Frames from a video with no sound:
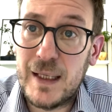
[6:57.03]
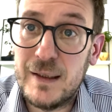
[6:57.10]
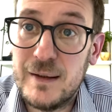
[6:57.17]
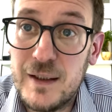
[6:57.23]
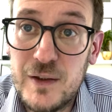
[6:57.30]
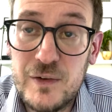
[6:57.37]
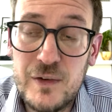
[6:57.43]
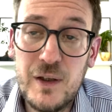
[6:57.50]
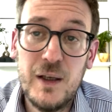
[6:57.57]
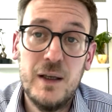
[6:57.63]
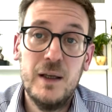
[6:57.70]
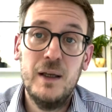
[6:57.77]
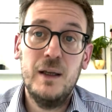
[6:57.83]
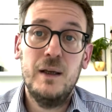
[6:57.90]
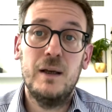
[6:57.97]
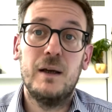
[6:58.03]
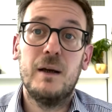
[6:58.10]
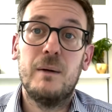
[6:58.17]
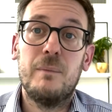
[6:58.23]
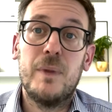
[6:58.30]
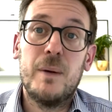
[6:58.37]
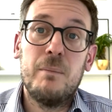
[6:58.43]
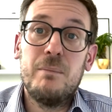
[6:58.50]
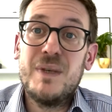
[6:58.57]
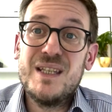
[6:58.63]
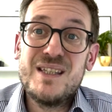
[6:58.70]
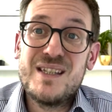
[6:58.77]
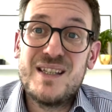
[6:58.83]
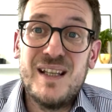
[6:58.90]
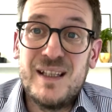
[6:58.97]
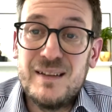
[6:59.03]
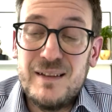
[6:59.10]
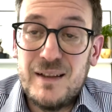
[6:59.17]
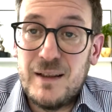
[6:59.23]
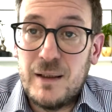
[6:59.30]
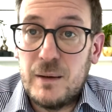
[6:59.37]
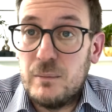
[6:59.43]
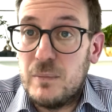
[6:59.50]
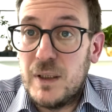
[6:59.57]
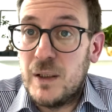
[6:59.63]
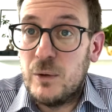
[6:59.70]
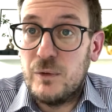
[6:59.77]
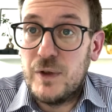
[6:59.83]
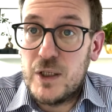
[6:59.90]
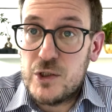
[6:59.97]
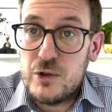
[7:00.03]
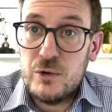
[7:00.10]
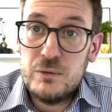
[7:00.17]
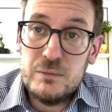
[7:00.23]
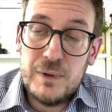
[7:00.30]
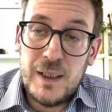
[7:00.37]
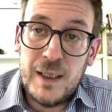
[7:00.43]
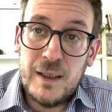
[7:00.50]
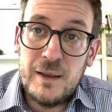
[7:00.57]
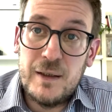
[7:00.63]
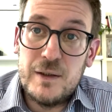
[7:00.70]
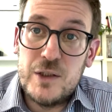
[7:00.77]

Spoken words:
this means that innovation and